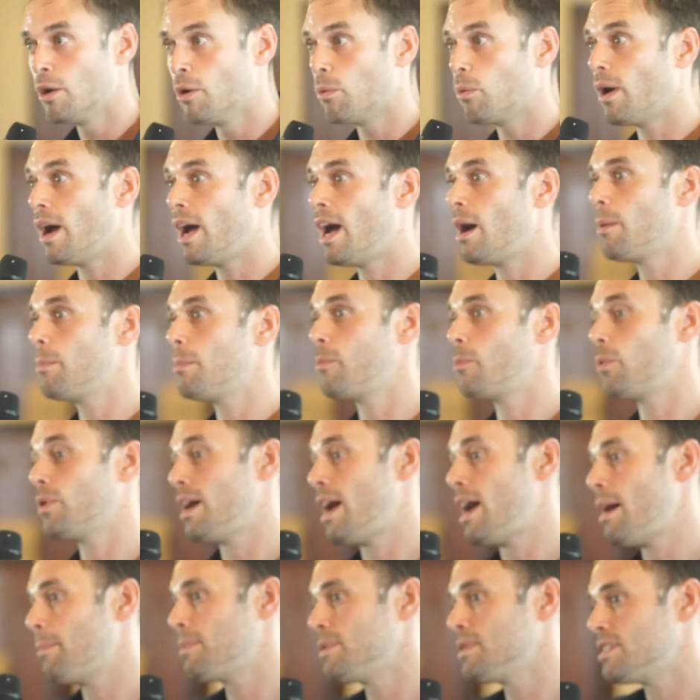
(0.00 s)
what, hap- what
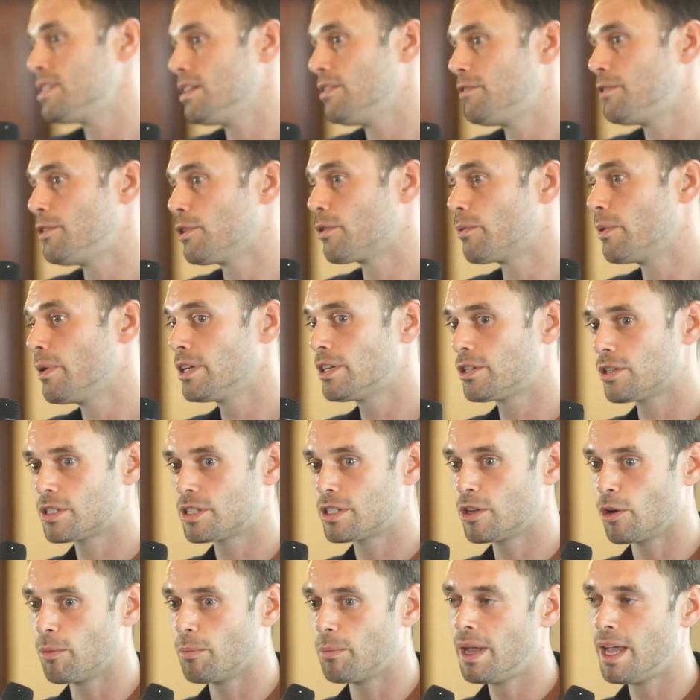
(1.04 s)
happens if your renters
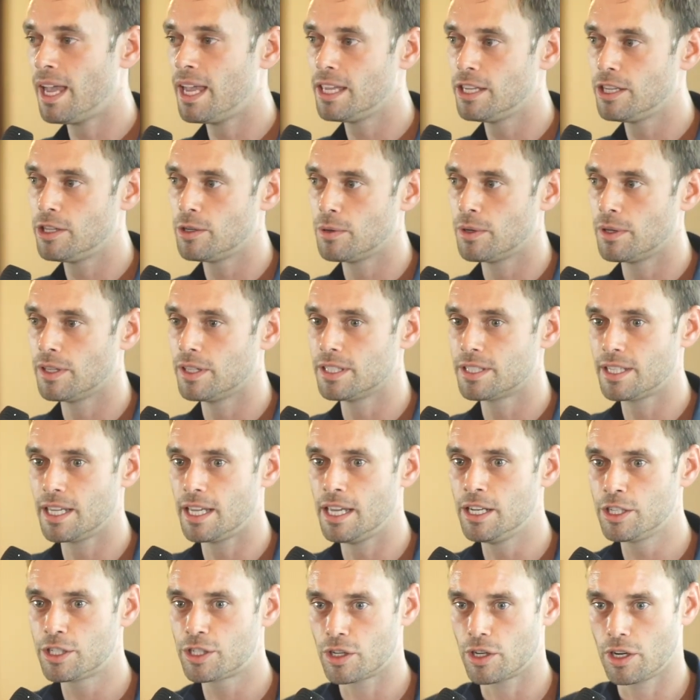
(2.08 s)
don't pay you and this
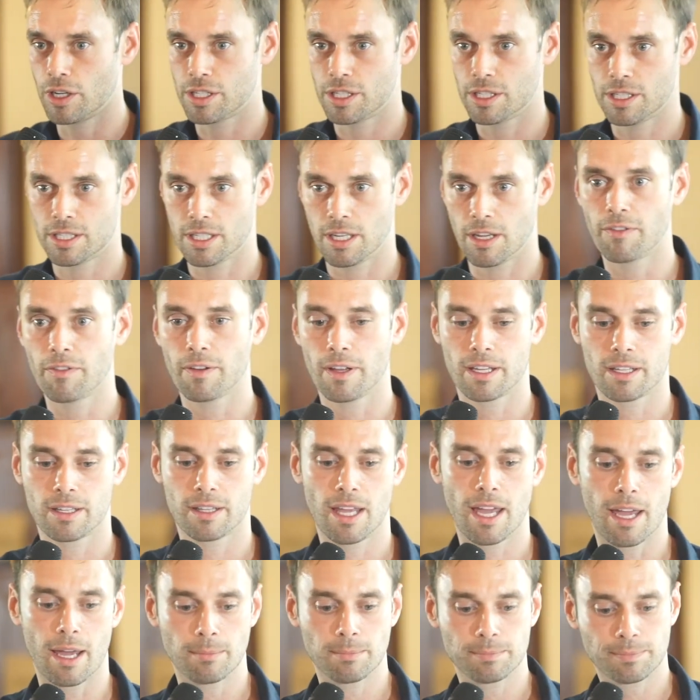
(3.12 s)
insurance and stuff like
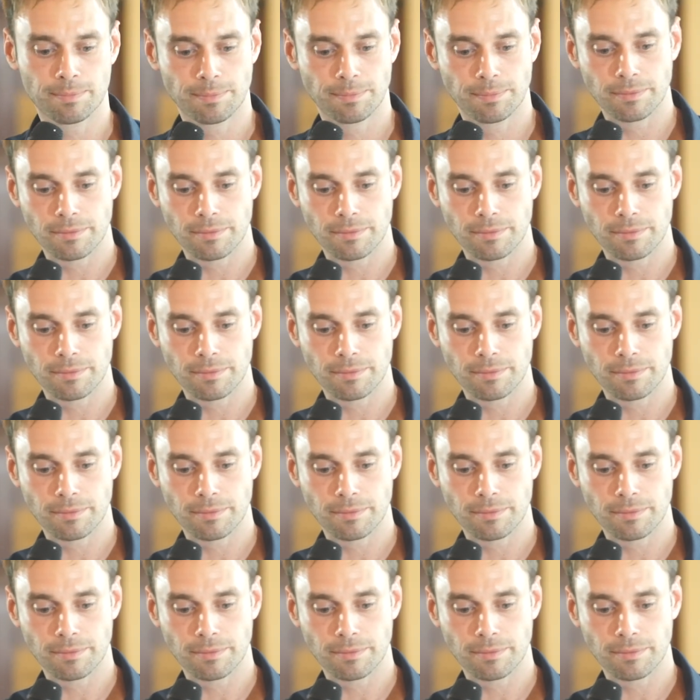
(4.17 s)
that.